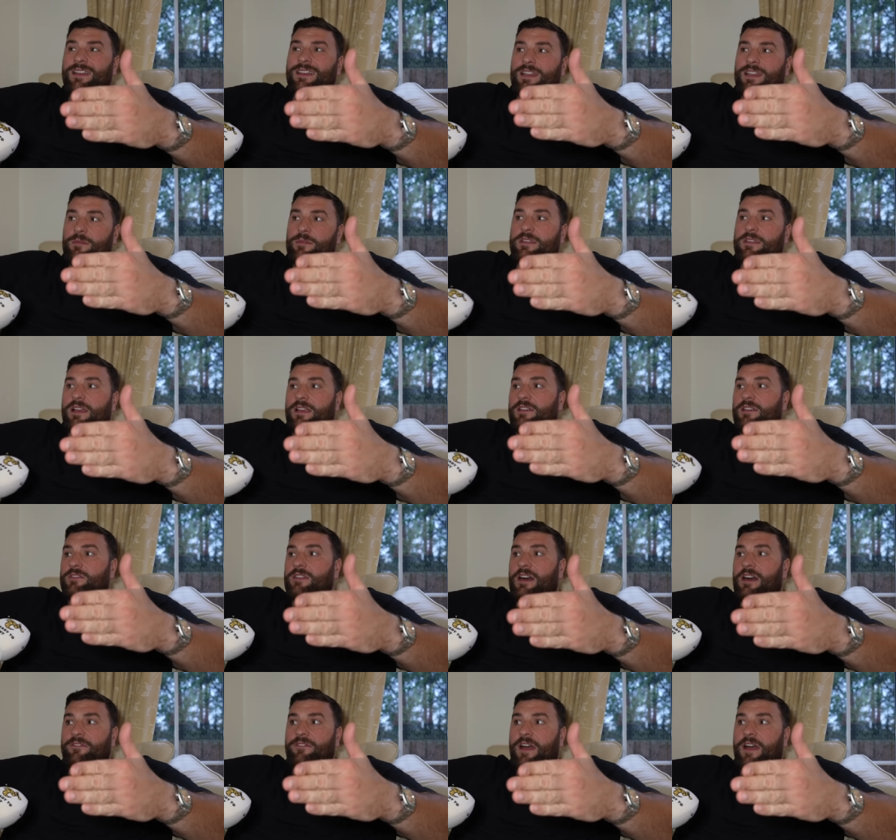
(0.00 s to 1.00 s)
Let me tell you,
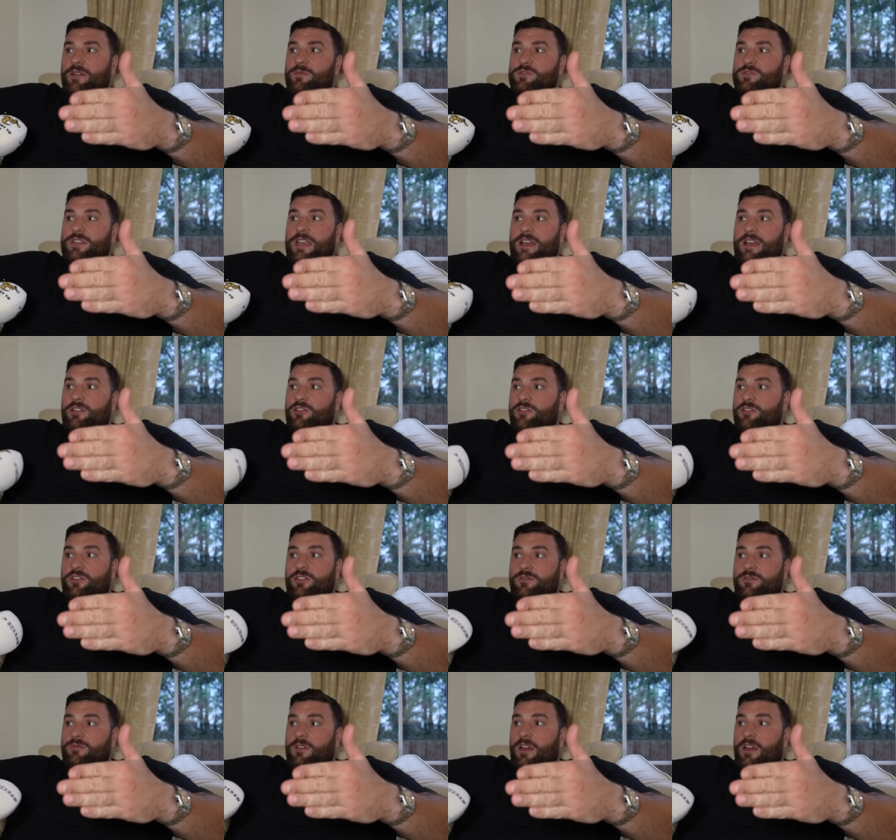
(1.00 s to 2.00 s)
that fight was getting
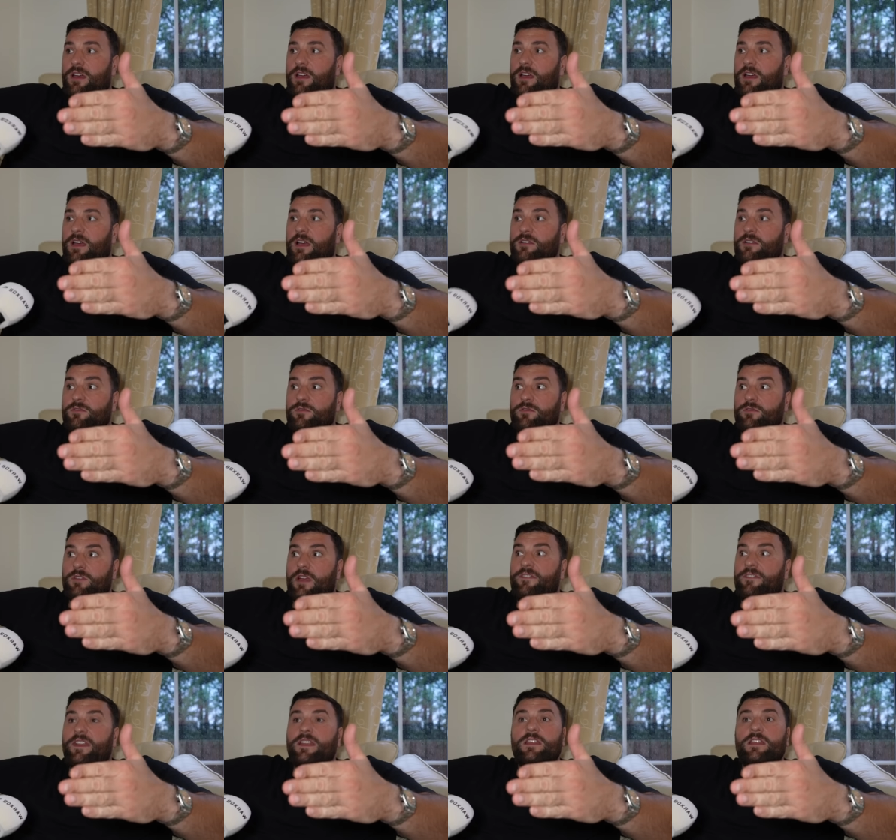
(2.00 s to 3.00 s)
all. Uh, I,
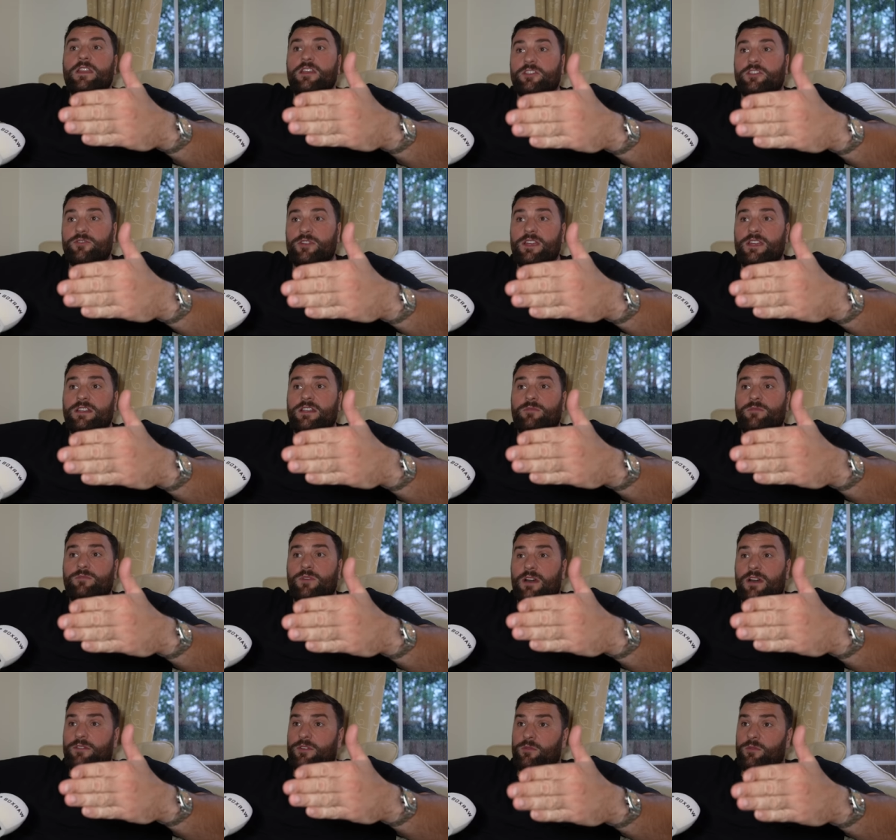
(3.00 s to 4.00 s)
I think they agreed and
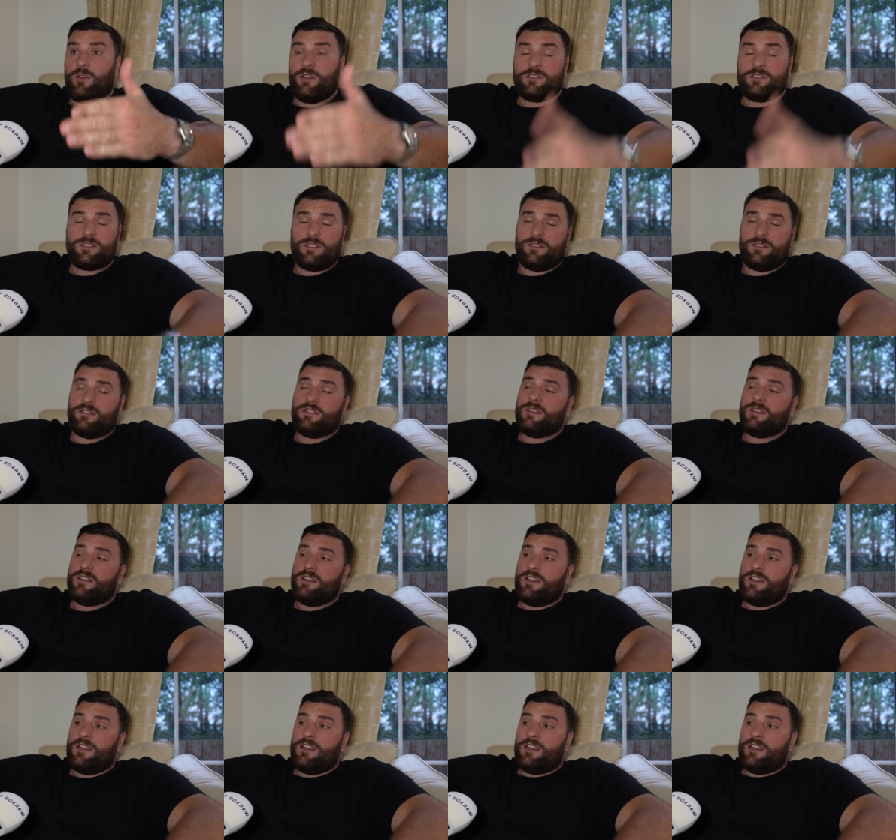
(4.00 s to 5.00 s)
whatever it was, and
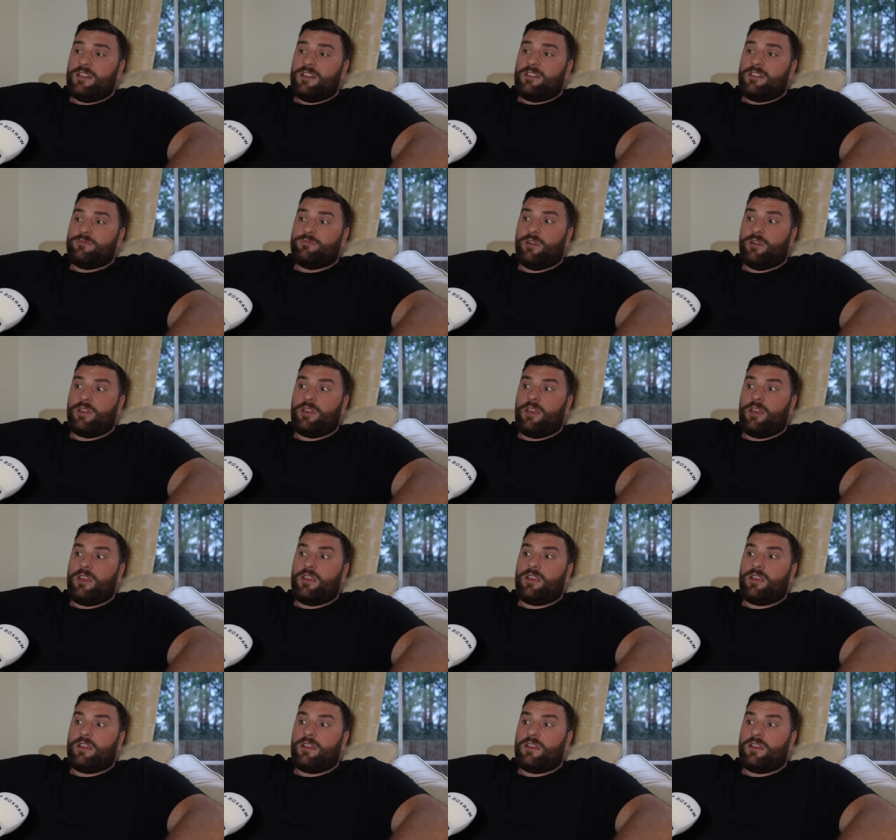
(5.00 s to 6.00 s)
but
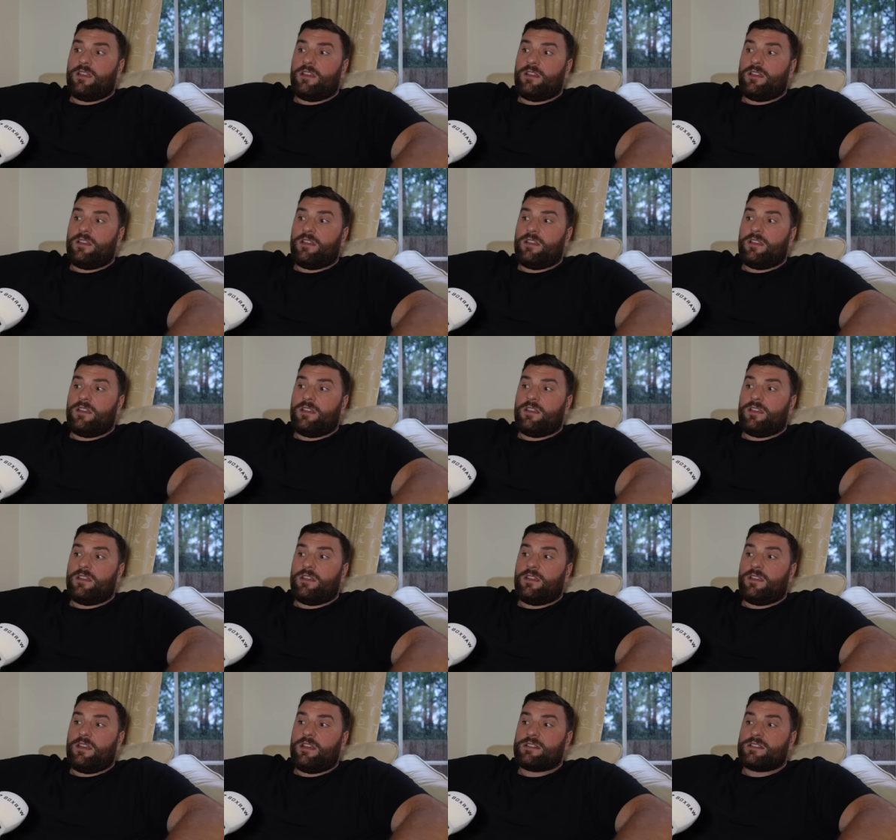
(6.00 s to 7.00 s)

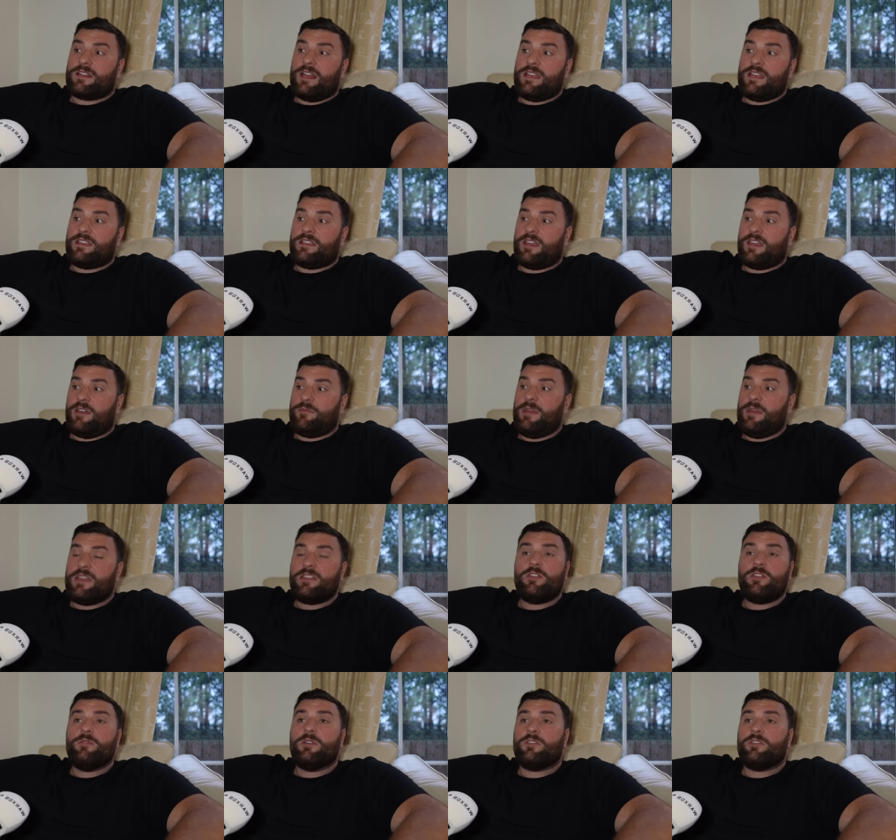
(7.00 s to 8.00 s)
it's like uh, me
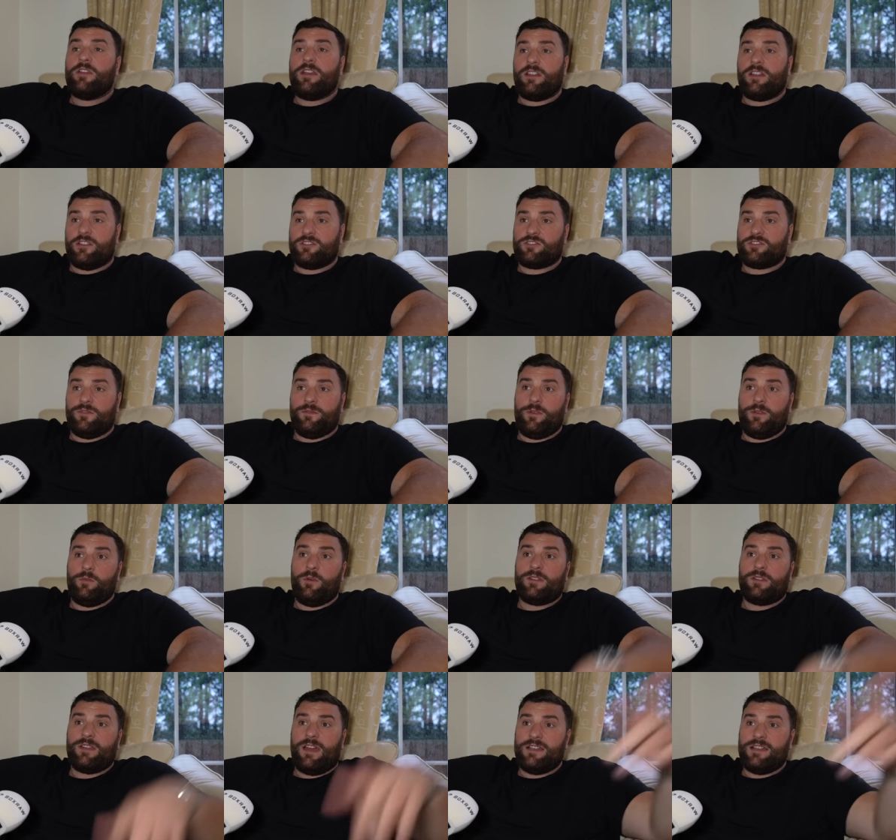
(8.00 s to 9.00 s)
and you agreeing on something.
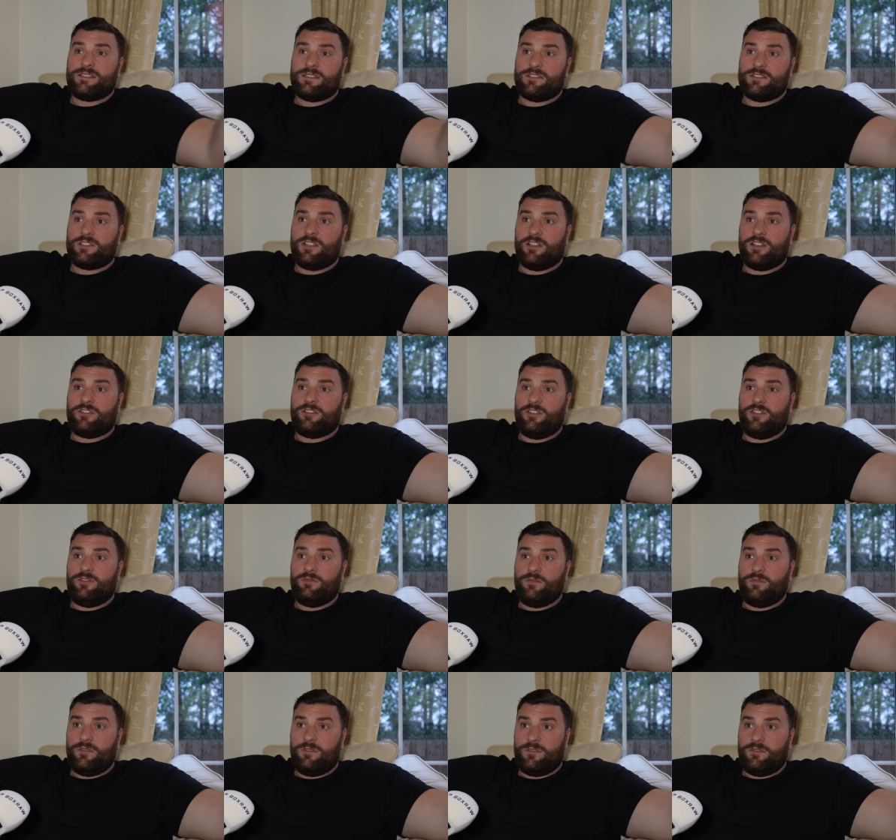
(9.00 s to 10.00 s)
What Tyson's got
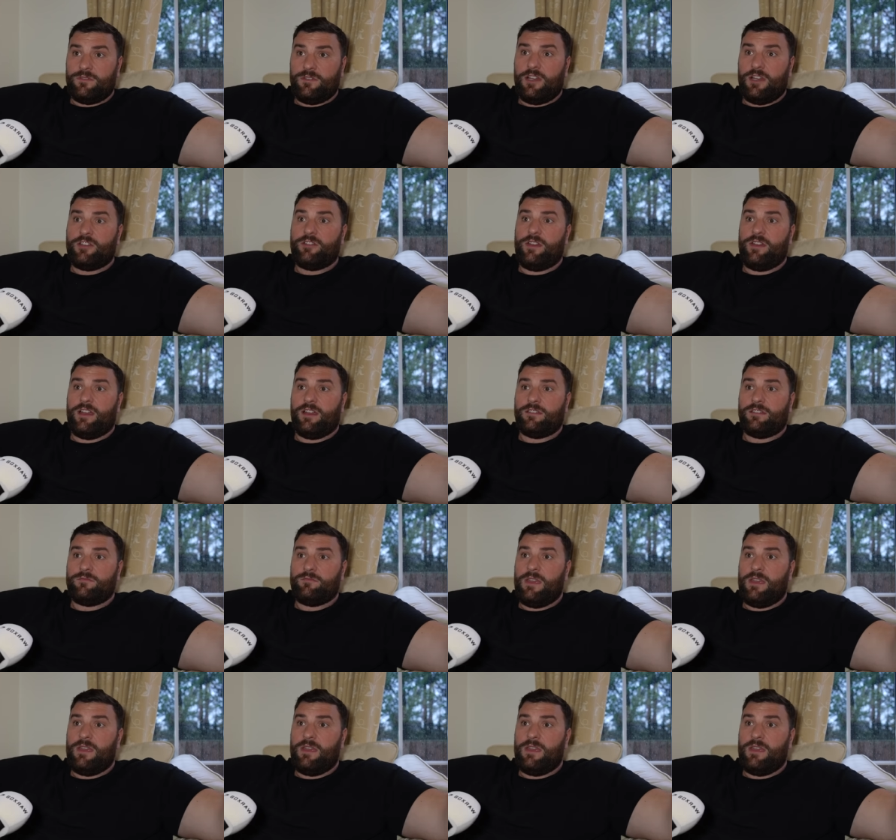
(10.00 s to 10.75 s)
to agree on.